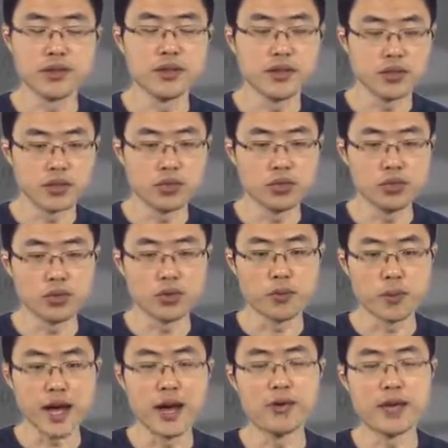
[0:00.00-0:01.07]
the the two to
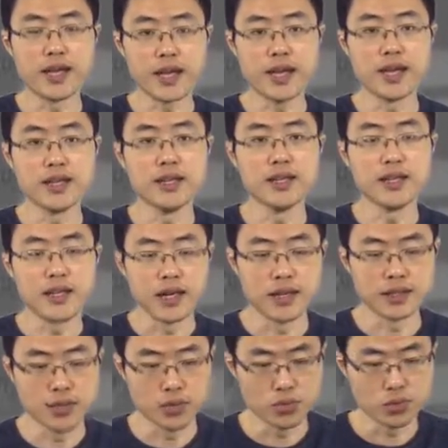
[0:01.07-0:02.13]
the power n
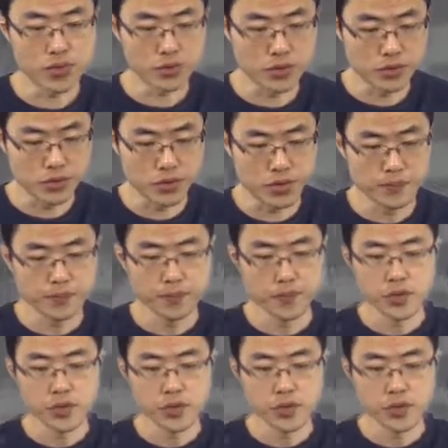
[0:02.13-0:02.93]
uh, situations.